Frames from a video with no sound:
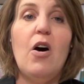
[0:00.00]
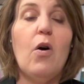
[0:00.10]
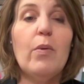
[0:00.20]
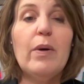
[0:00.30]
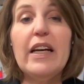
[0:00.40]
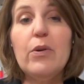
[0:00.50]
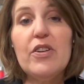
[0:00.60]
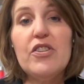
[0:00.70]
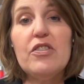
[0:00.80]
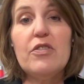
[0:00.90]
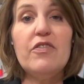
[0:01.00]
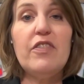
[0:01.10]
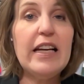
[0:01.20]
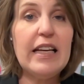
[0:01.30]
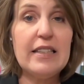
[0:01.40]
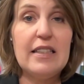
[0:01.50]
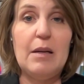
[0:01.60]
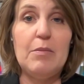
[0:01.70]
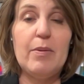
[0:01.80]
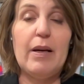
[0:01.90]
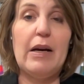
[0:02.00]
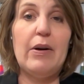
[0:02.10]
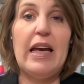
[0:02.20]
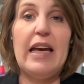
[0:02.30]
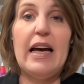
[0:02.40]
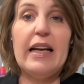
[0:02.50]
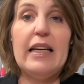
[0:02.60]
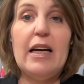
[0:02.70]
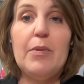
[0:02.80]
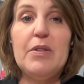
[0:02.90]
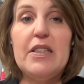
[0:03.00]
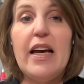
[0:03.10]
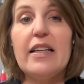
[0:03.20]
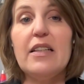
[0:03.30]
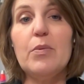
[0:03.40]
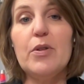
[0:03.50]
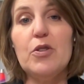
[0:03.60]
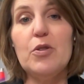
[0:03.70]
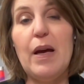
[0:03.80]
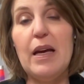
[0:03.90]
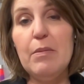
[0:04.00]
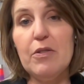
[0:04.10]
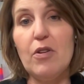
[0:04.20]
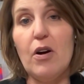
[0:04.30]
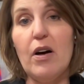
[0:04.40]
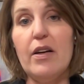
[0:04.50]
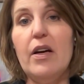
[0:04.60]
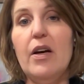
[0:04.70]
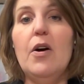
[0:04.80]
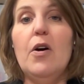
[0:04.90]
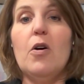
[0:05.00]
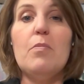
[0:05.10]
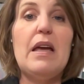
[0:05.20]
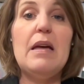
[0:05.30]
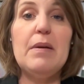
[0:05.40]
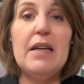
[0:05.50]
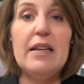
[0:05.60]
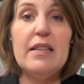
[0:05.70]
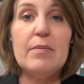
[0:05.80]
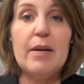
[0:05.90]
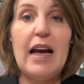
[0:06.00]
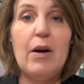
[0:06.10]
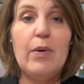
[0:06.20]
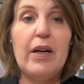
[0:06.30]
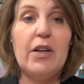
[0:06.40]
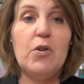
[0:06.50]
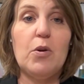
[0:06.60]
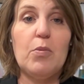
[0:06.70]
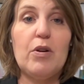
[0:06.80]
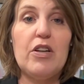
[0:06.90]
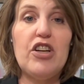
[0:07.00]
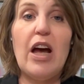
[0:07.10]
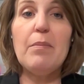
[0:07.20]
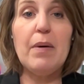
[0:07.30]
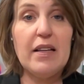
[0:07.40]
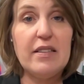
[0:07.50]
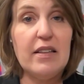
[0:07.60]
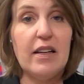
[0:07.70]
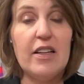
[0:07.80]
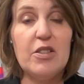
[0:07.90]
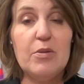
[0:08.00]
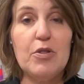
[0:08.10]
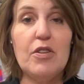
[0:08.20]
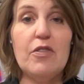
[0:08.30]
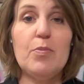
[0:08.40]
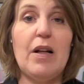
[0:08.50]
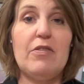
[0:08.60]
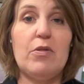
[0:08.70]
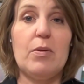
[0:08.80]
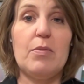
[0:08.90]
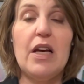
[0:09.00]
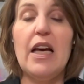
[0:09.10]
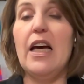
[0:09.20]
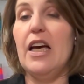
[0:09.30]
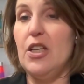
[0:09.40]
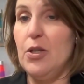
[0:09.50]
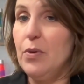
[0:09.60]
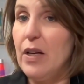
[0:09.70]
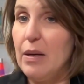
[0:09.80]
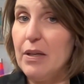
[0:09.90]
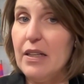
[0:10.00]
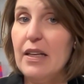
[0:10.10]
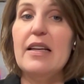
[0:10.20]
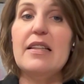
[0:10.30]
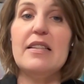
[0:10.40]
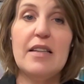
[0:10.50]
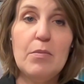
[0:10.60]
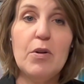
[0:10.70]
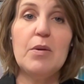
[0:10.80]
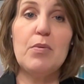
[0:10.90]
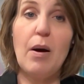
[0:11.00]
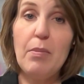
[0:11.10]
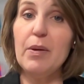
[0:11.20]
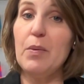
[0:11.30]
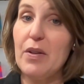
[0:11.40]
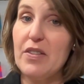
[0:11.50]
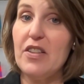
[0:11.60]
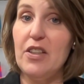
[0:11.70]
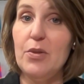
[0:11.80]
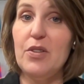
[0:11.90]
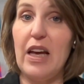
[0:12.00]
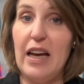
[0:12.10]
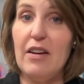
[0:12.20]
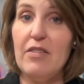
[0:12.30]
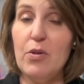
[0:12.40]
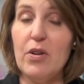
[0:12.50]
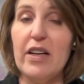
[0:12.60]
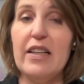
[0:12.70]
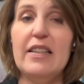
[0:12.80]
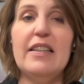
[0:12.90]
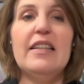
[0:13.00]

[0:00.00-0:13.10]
Or we get questions from finance teams about how AI can help detect and reduce payment fraud. Or maybe it's about how we can incorporate chatbots into customer service platforms. You name it, someone probably wants to use AI for it.